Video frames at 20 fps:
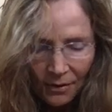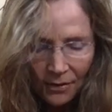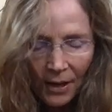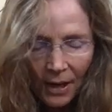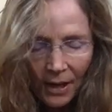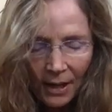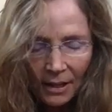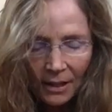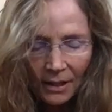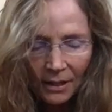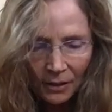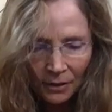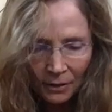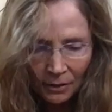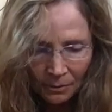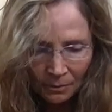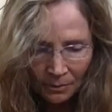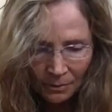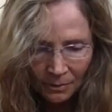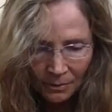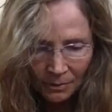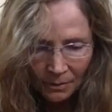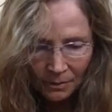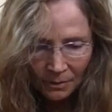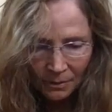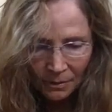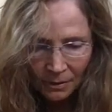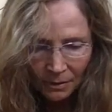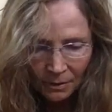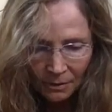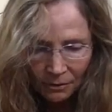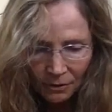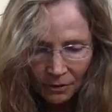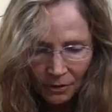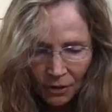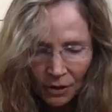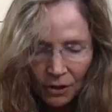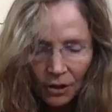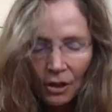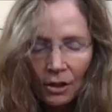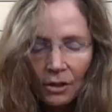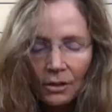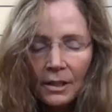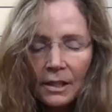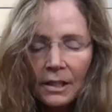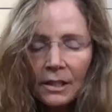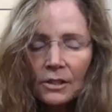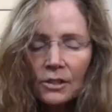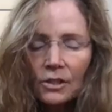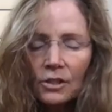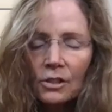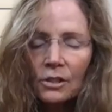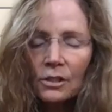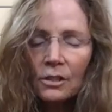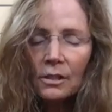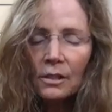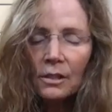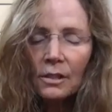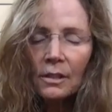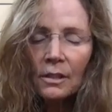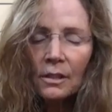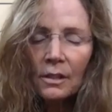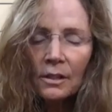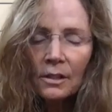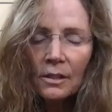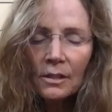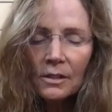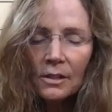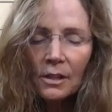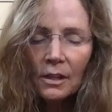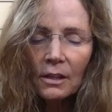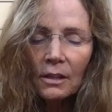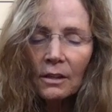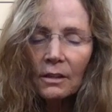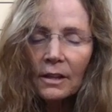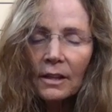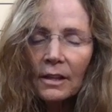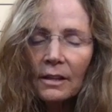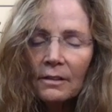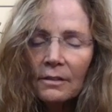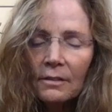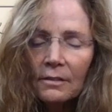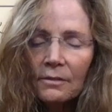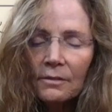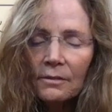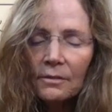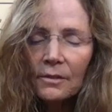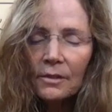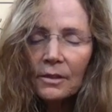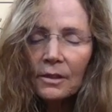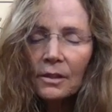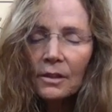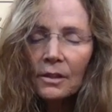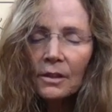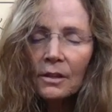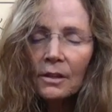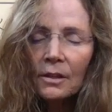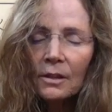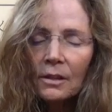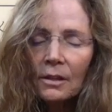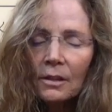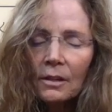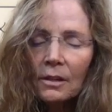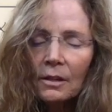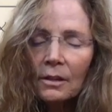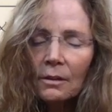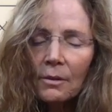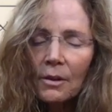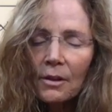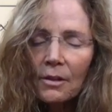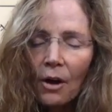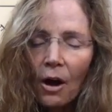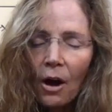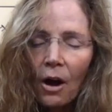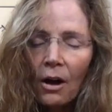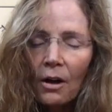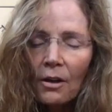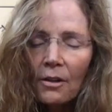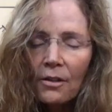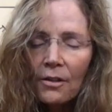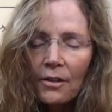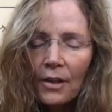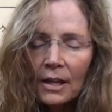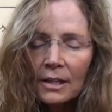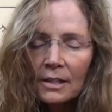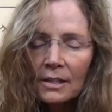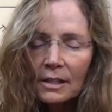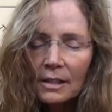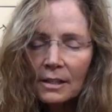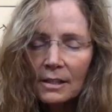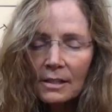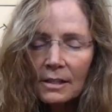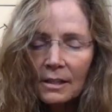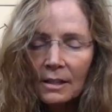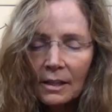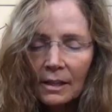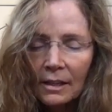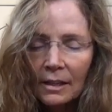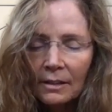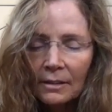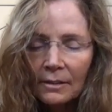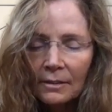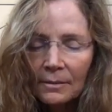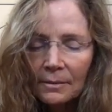Thank you for the courage to live with authenticity.